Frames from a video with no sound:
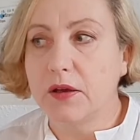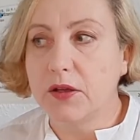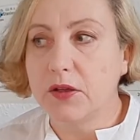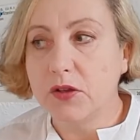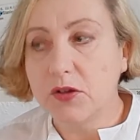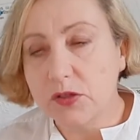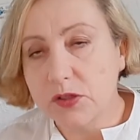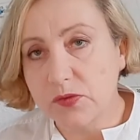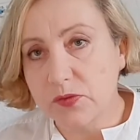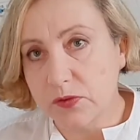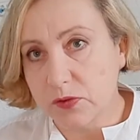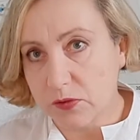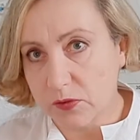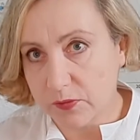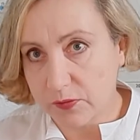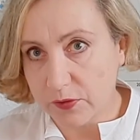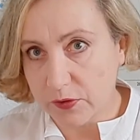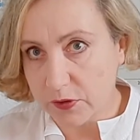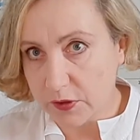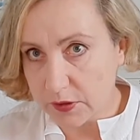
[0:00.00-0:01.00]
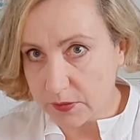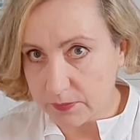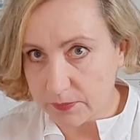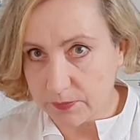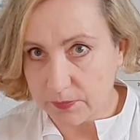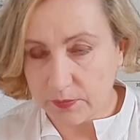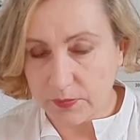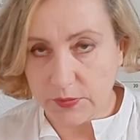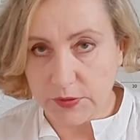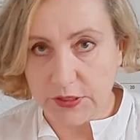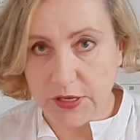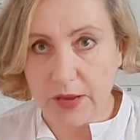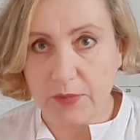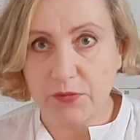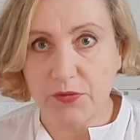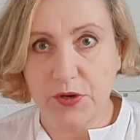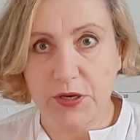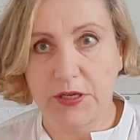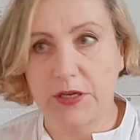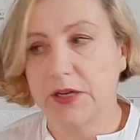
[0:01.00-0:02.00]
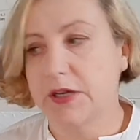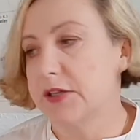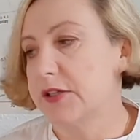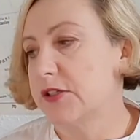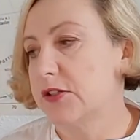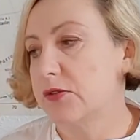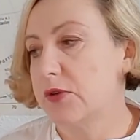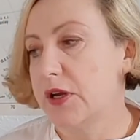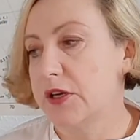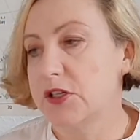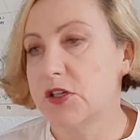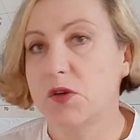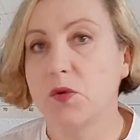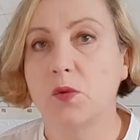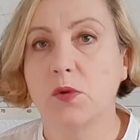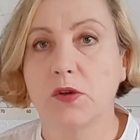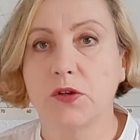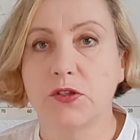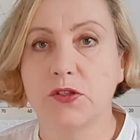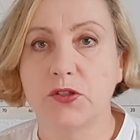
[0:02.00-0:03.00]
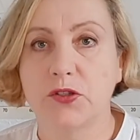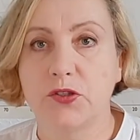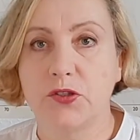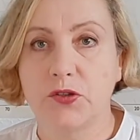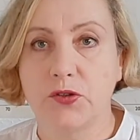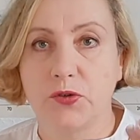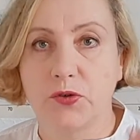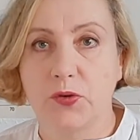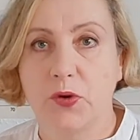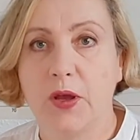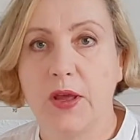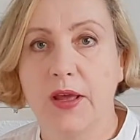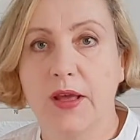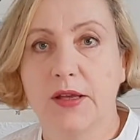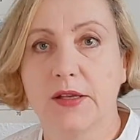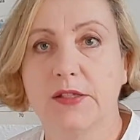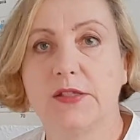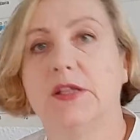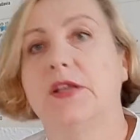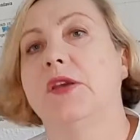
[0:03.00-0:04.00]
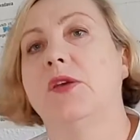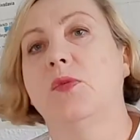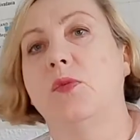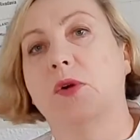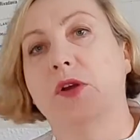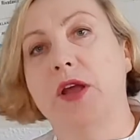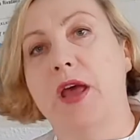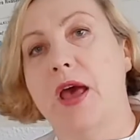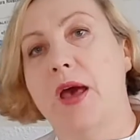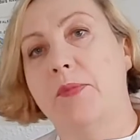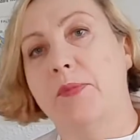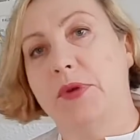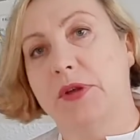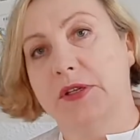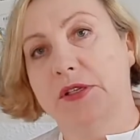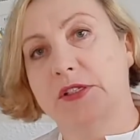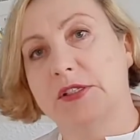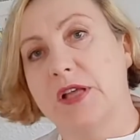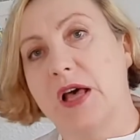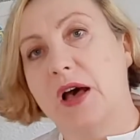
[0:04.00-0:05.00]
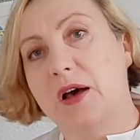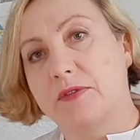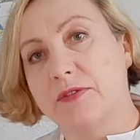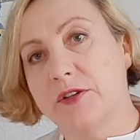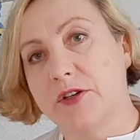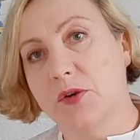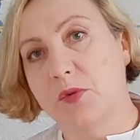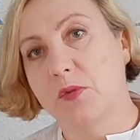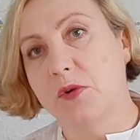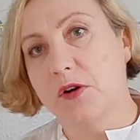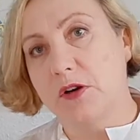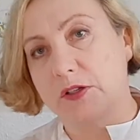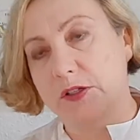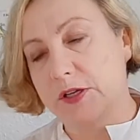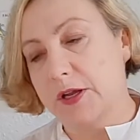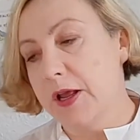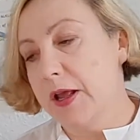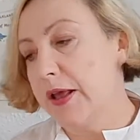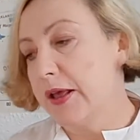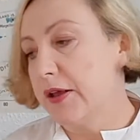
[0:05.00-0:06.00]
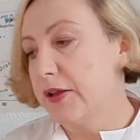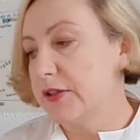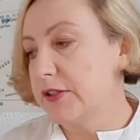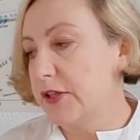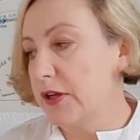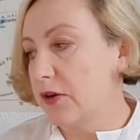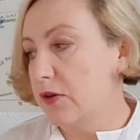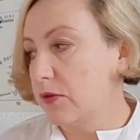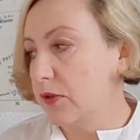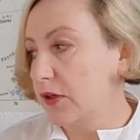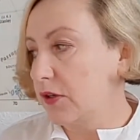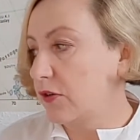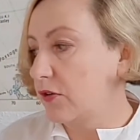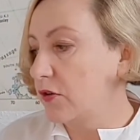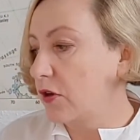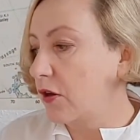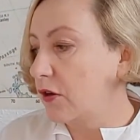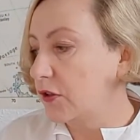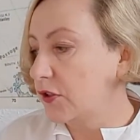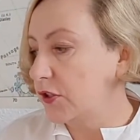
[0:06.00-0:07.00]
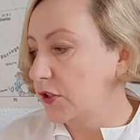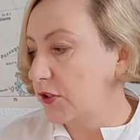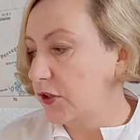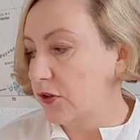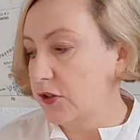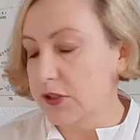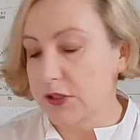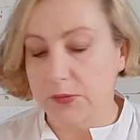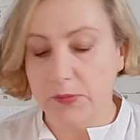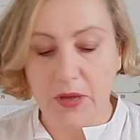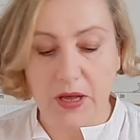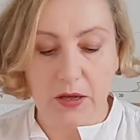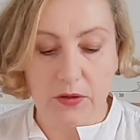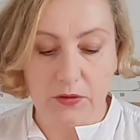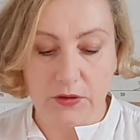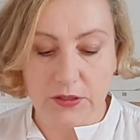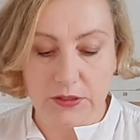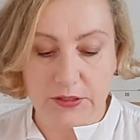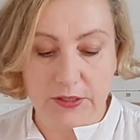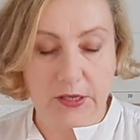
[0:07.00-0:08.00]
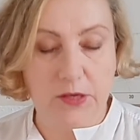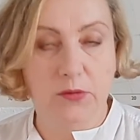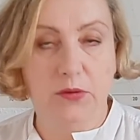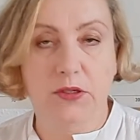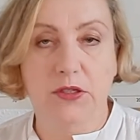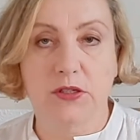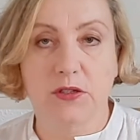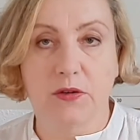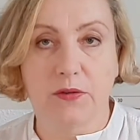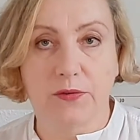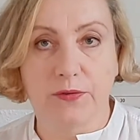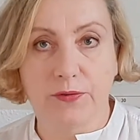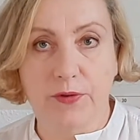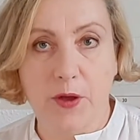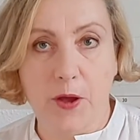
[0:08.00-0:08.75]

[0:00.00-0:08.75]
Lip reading: useful for some readers to actually want to see what happens after what. So the chronology talks about the sequence of